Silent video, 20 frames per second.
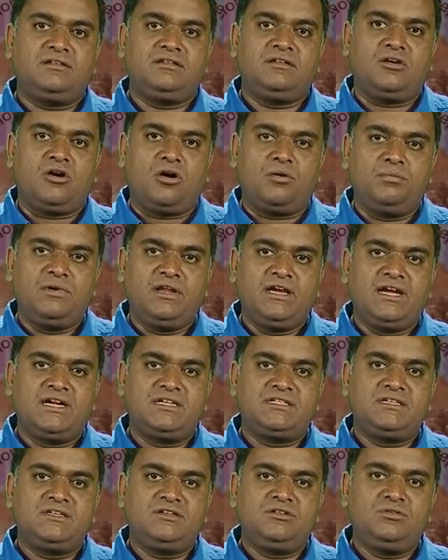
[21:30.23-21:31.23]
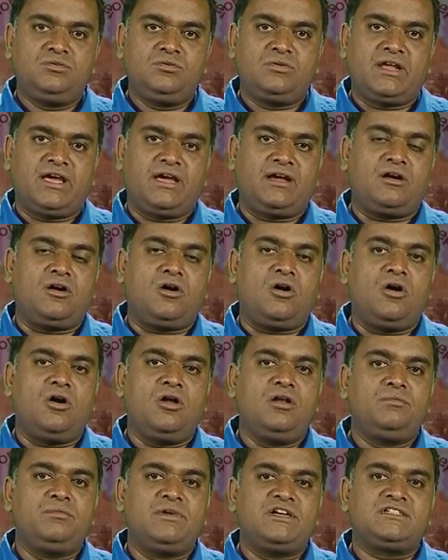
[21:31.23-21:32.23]
the obligation to take
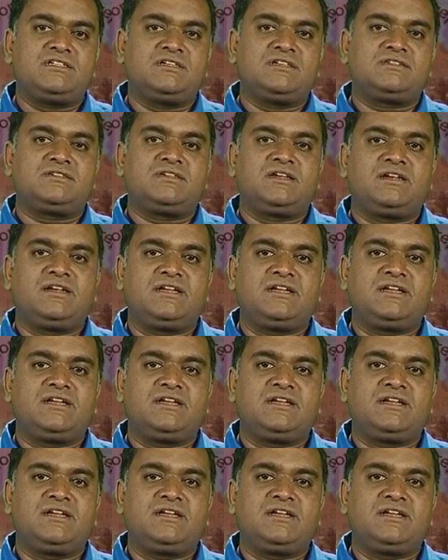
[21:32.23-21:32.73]
all measures